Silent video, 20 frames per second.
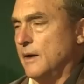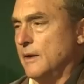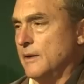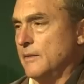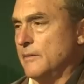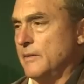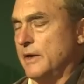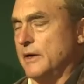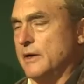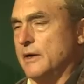
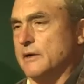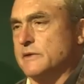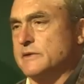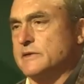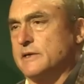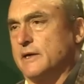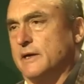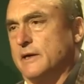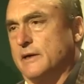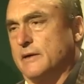Um, and I'll
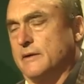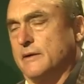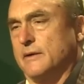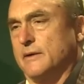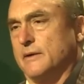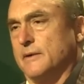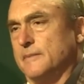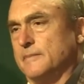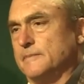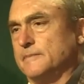say,
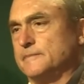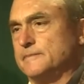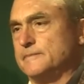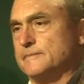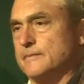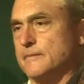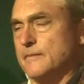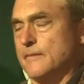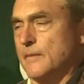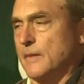um,
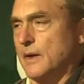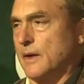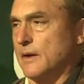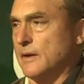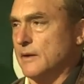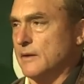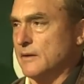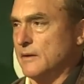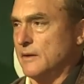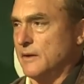
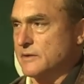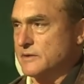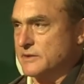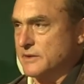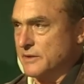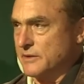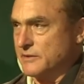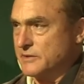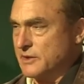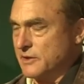uh, I'll
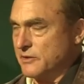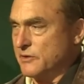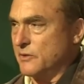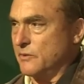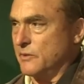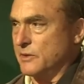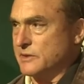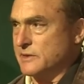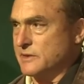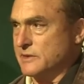say, tell
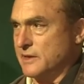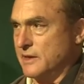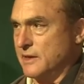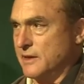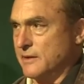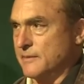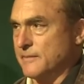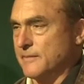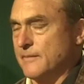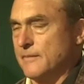you what to
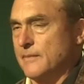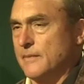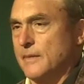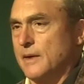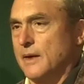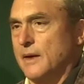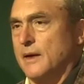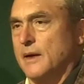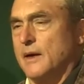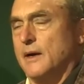say.
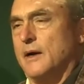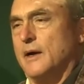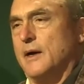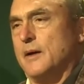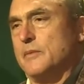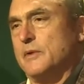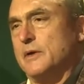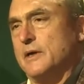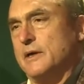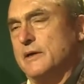
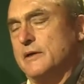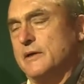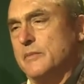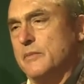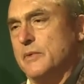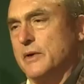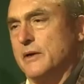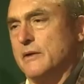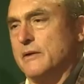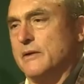I'm going to hit the
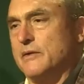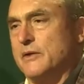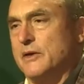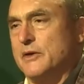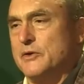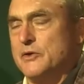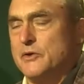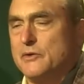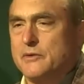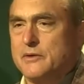bell, and
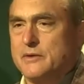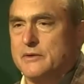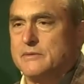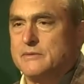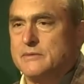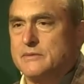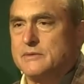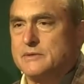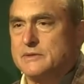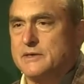then you
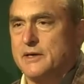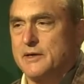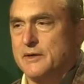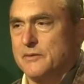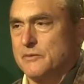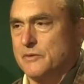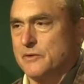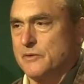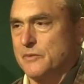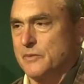can say
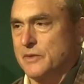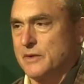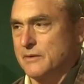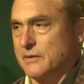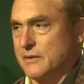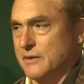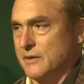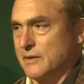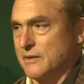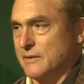it with me,
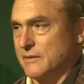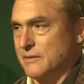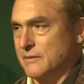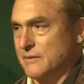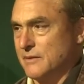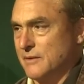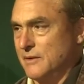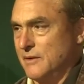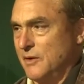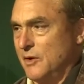okay?
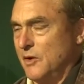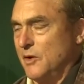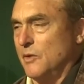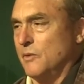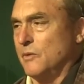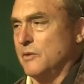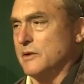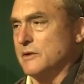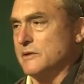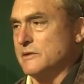
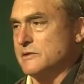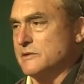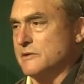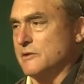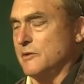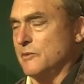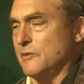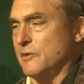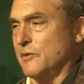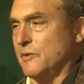We're going to
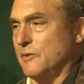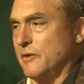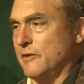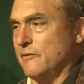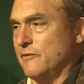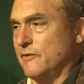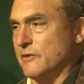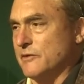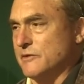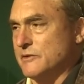start with
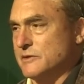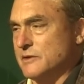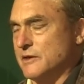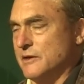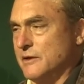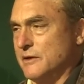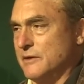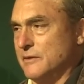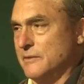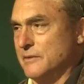grandfather
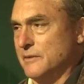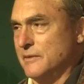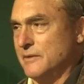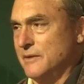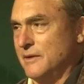sun.